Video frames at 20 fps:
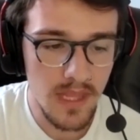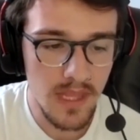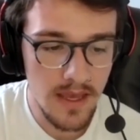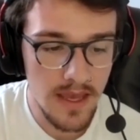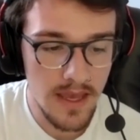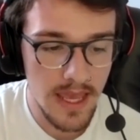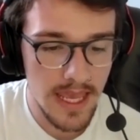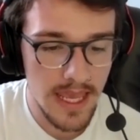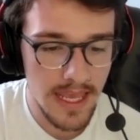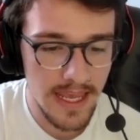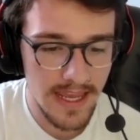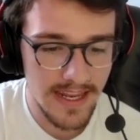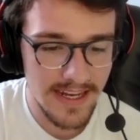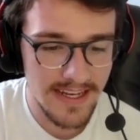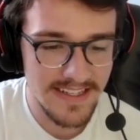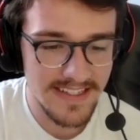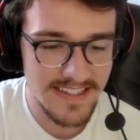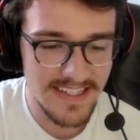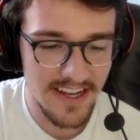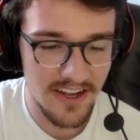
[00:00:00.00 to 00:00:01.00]

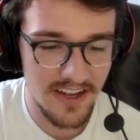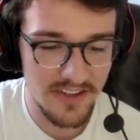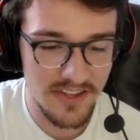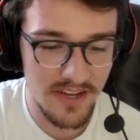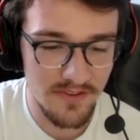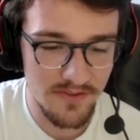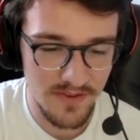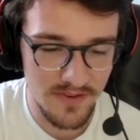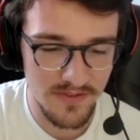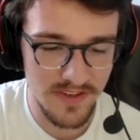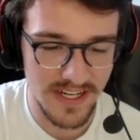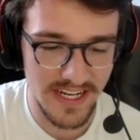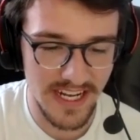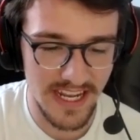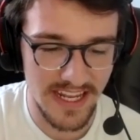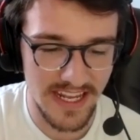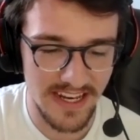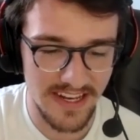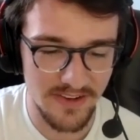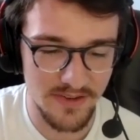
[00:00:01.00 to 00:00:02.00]
and I'll never
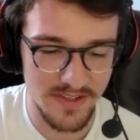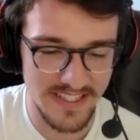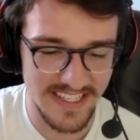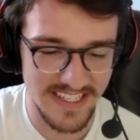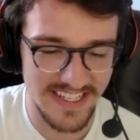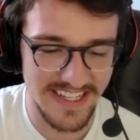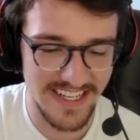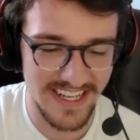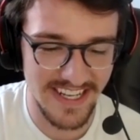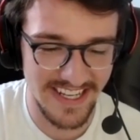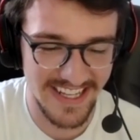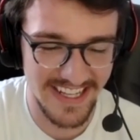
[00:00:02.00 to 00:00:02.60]
forget. It was a